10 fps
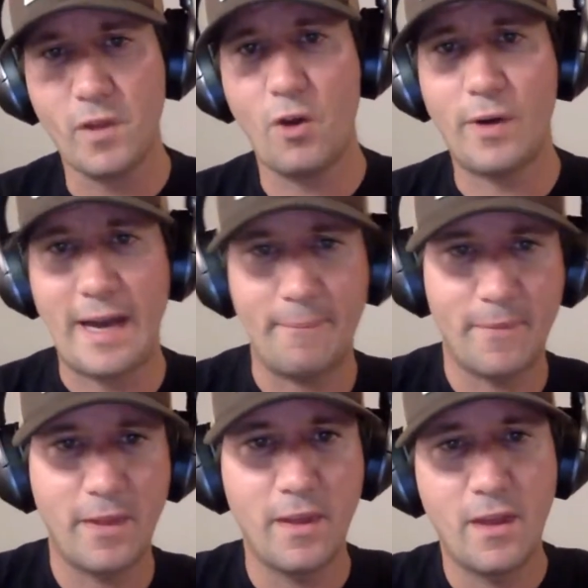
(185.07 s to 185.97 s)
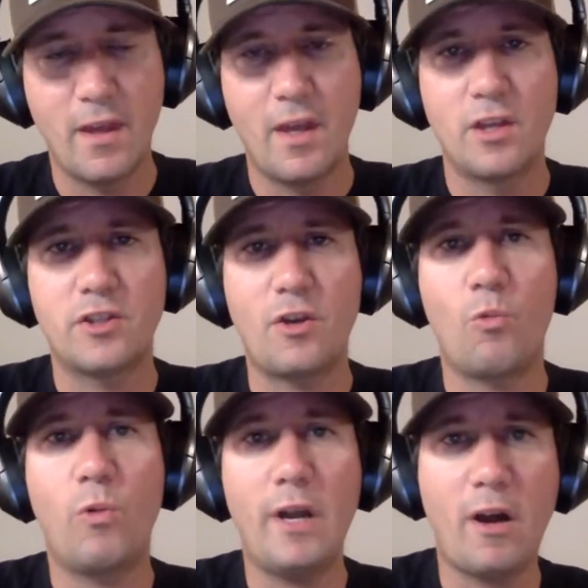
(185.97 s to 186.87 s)
Okay. So
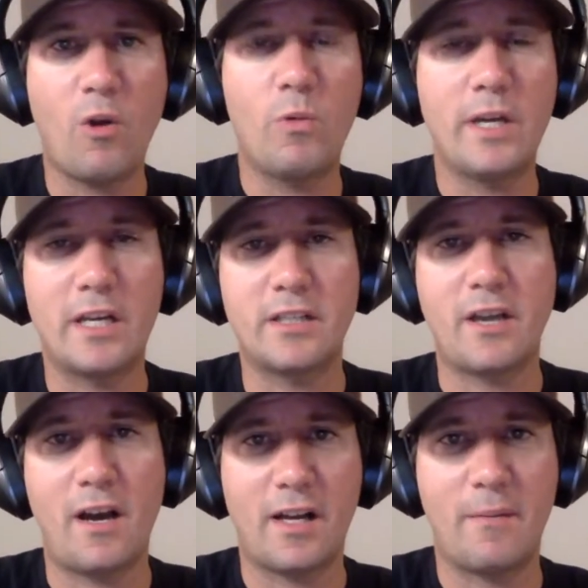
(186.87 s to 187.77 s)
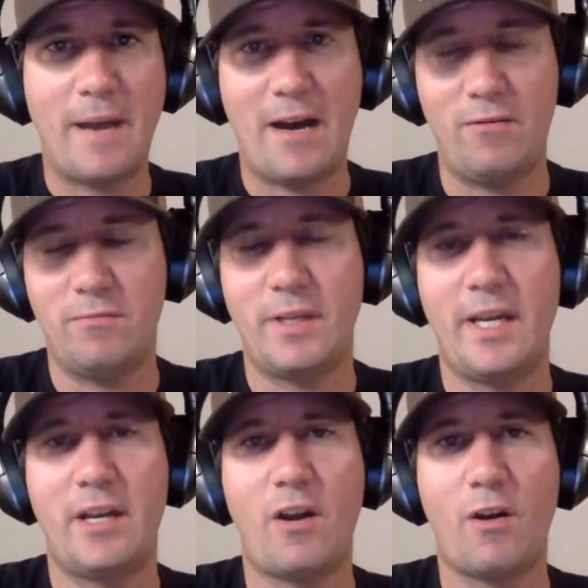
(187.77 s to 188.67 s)
what are we going to talk about
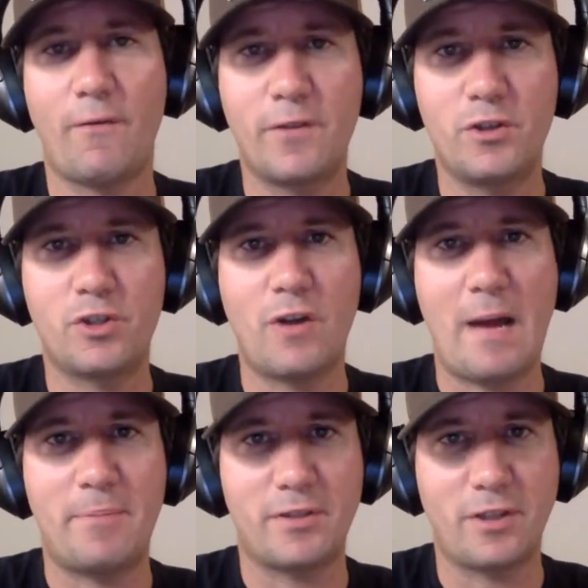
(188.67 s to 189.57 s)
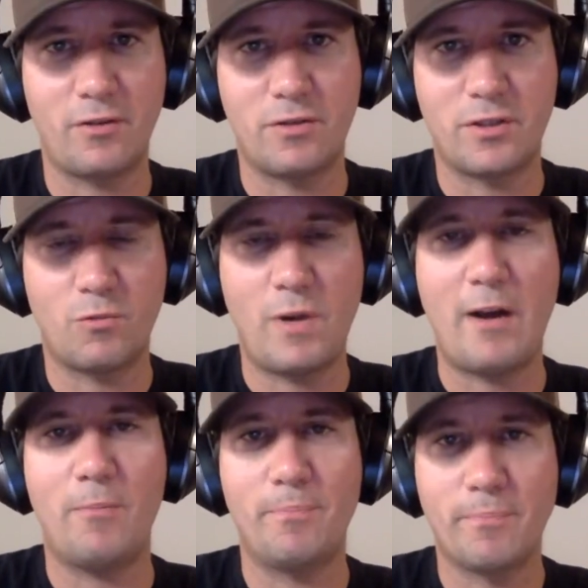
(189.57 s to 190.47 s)
in our future episodes? Well,